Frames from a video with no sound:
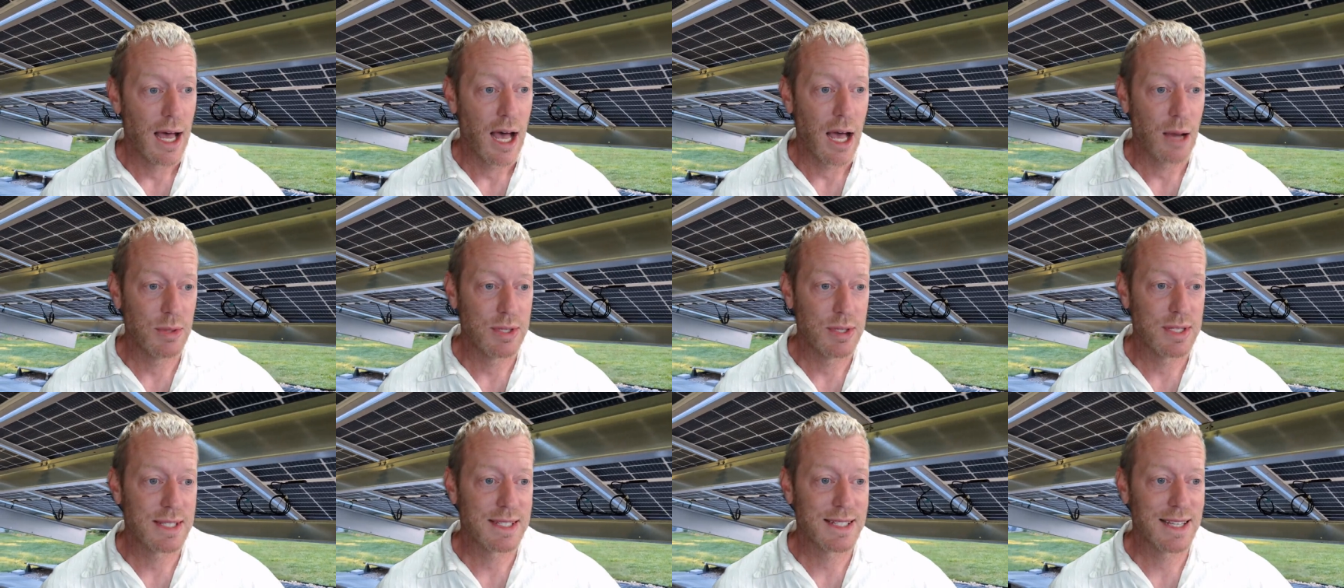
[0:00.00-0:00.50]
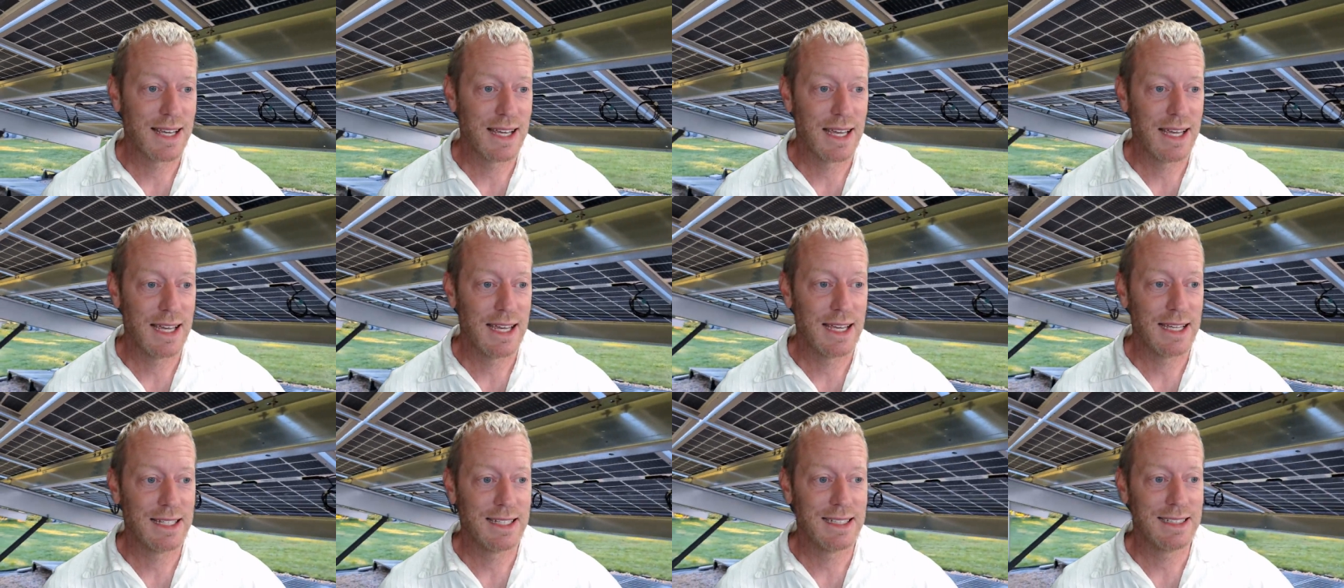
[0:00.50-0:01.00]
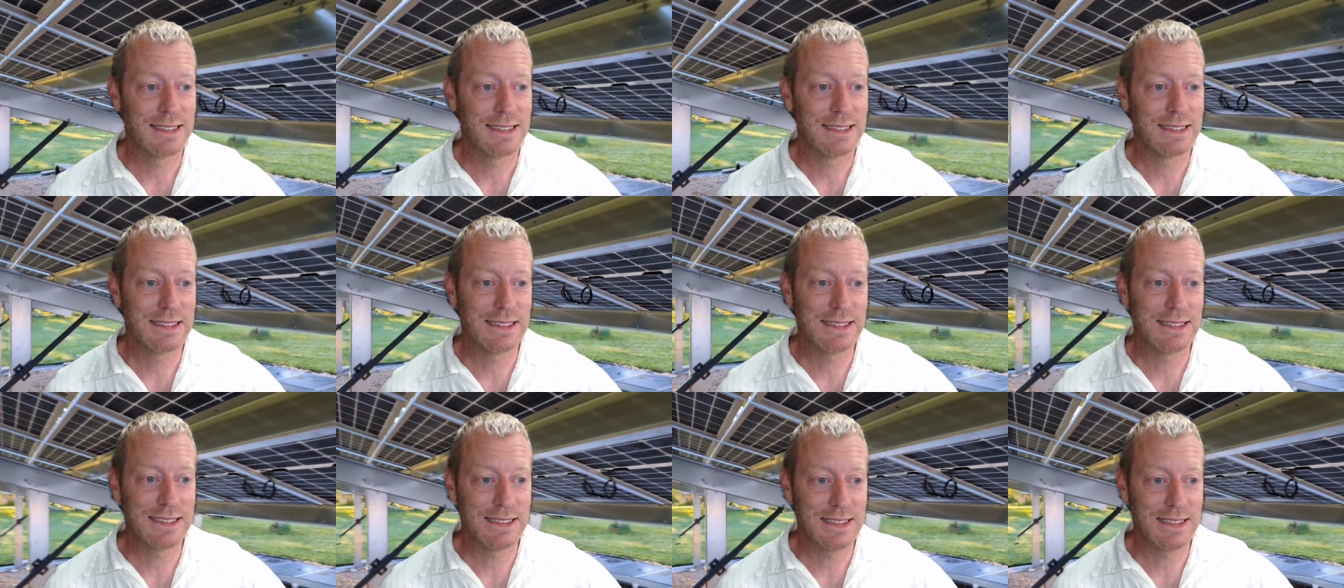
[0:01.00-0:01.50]
I would say,
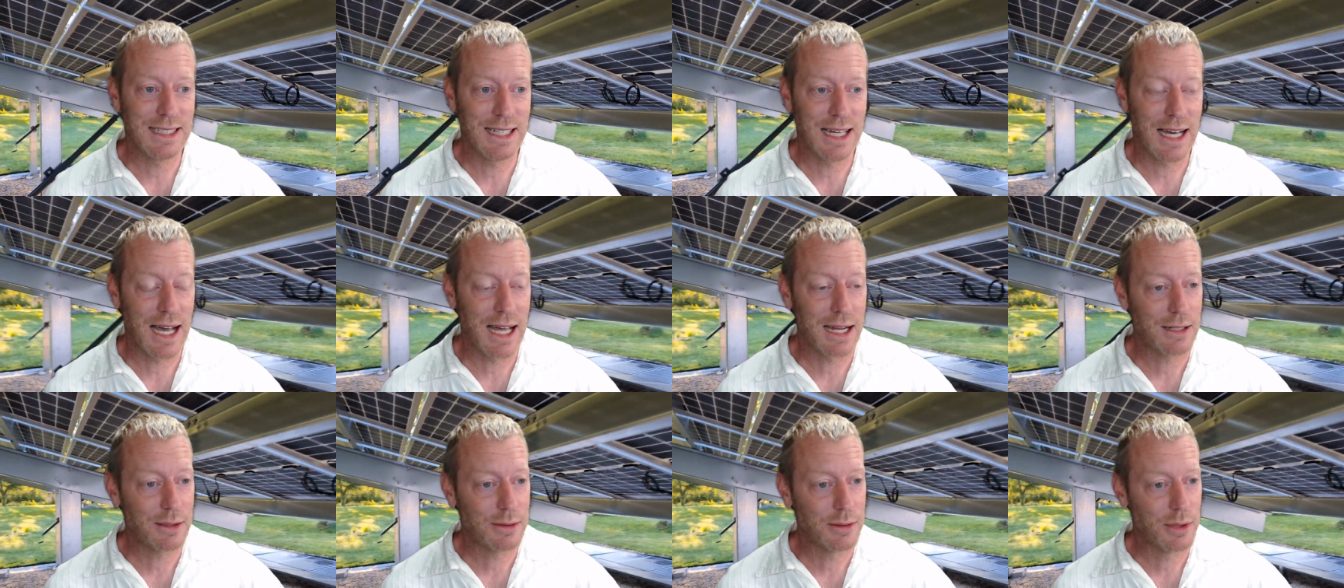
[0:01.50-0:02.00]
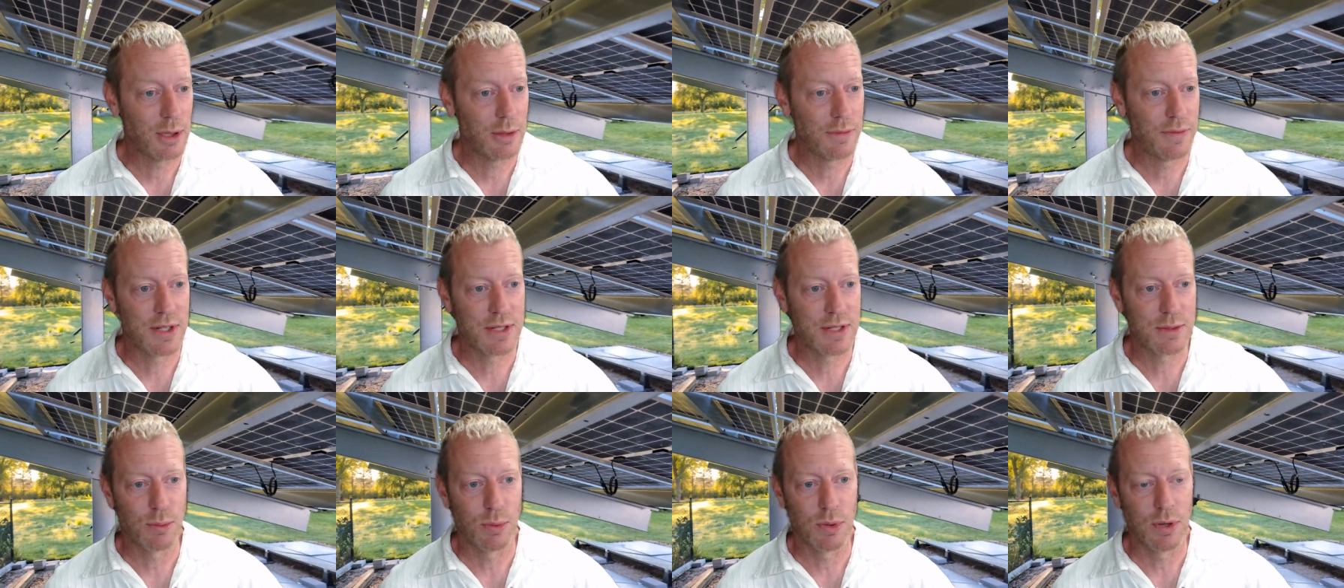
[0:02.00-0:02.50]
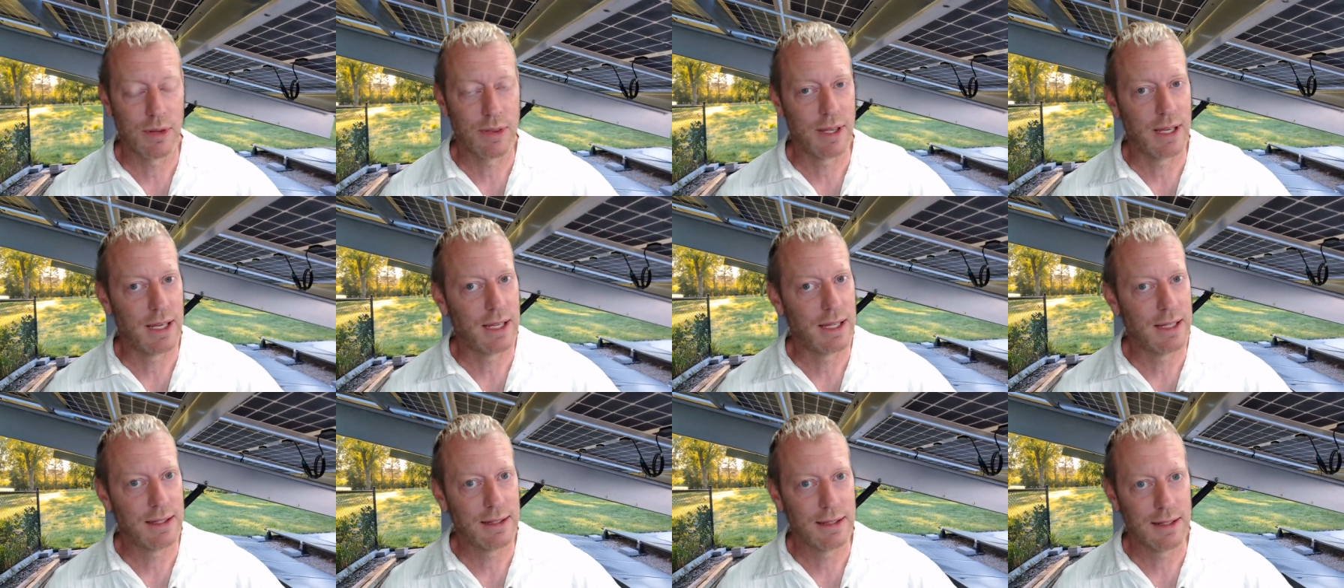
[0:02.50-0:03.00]
I don't know if it's worth
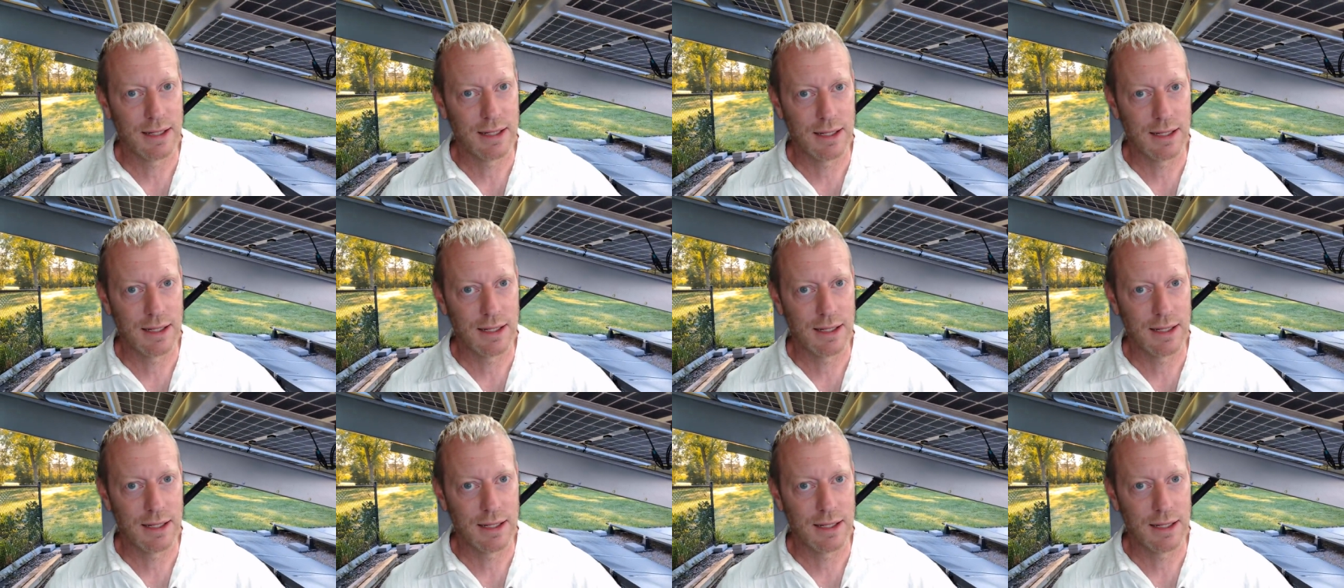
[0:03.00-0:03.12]
it.